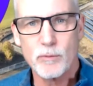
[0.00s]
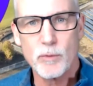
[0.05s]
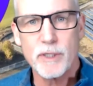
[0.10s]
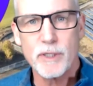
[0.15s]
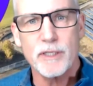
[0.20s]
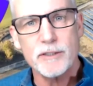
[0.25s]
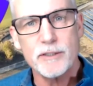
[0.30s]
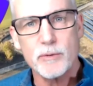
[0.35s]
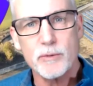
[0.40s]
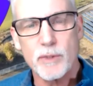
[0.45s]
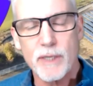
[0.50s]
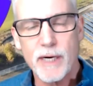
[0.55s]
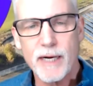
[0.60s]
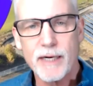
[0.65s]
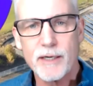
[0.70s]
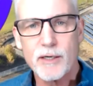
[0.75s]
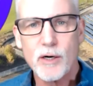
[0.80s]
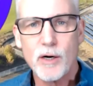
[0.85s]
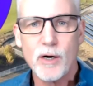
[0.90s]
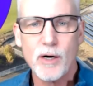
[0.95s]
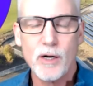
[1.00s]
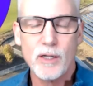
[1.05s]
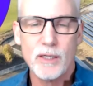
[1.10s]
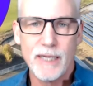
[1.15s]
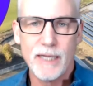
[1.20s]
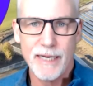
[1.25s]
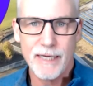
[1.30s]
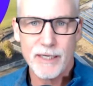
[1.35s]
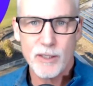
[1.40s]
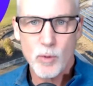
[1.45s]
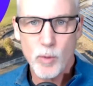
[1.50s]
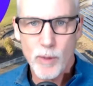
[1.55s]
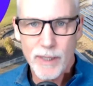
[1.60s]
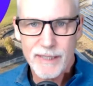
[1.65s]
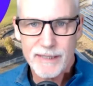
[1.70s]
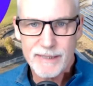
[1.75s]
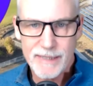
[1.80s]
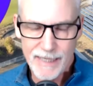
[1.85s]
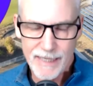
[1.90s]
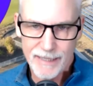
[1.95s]
We're going to do what I call a
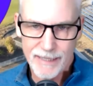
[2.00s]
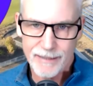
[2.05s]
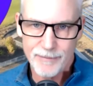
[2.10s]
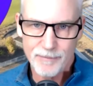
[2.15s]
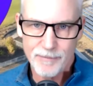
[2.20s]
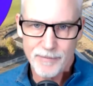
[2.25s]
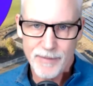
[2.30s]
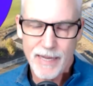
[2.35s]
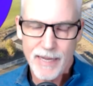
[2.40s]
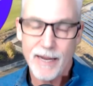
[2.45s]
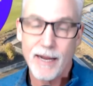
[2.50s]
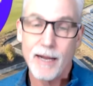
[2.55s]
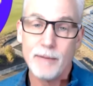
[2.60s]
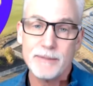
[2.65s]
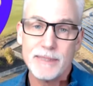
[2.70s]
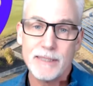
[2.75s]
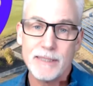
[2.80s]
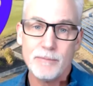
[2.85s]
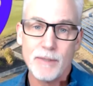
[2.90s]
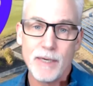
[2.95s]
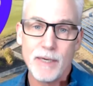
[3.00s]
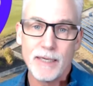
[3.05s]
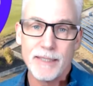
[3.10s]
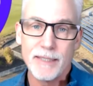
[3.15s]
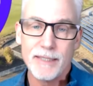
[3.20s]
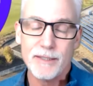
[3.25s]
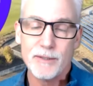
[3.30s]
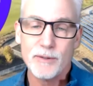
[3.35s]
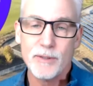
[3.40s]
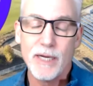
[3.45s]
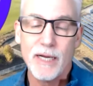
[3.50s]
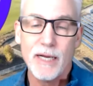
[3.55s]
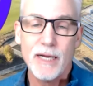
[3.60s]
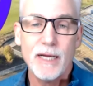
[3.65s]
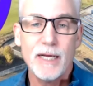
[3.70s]
quick take. Hey, I'm Tim Montague.